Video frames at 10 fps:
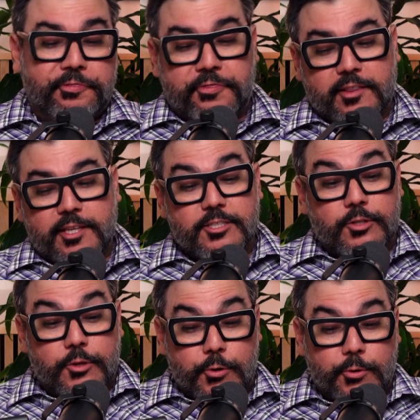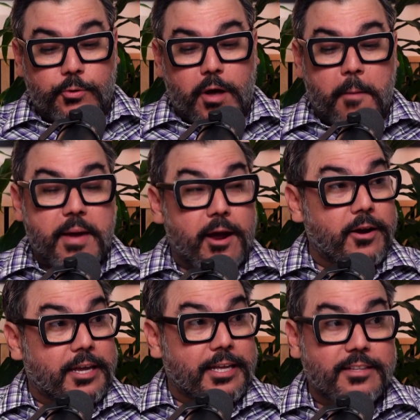that these new
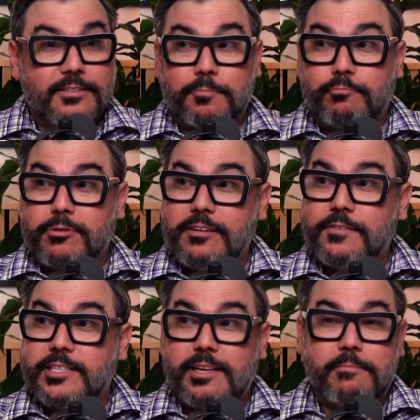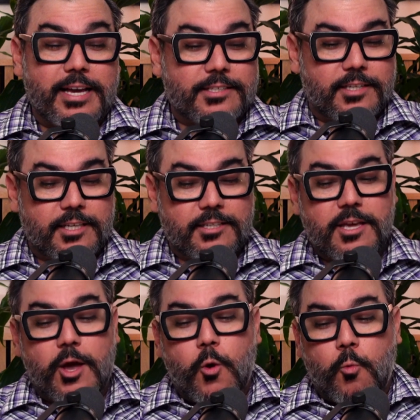Americans, previously Mexicans,
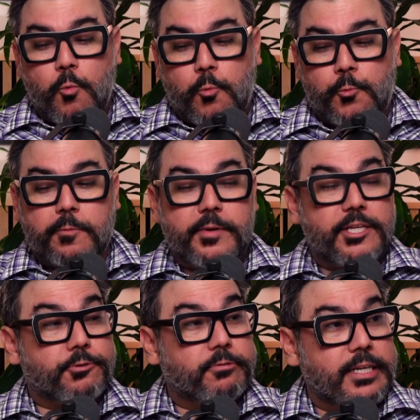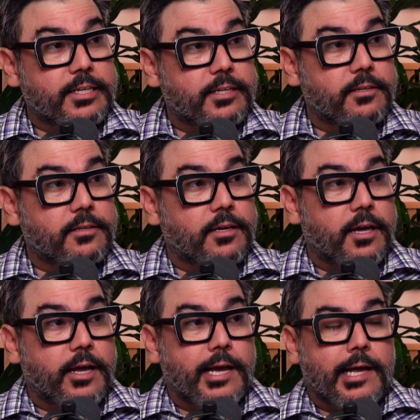would be treated
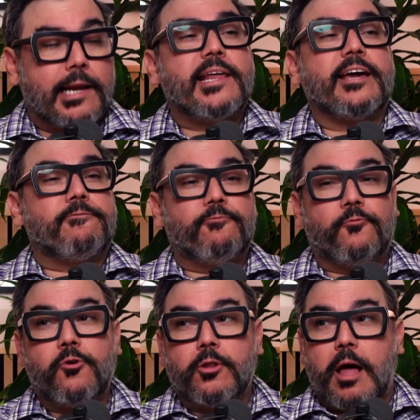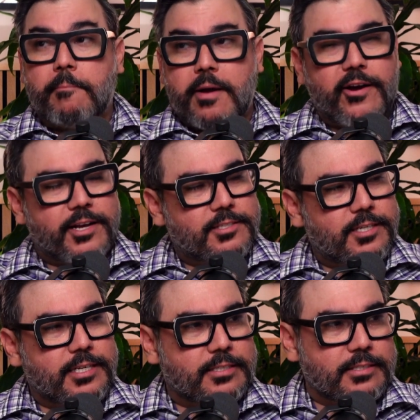like full American
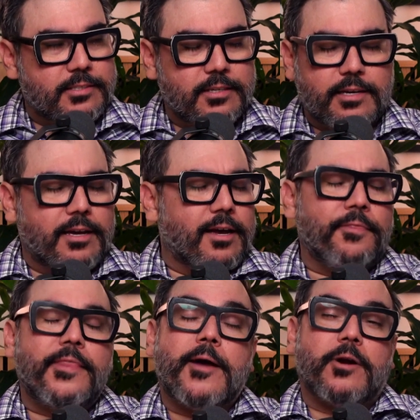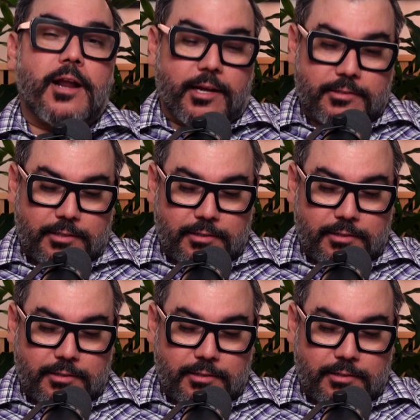citizens. They were not.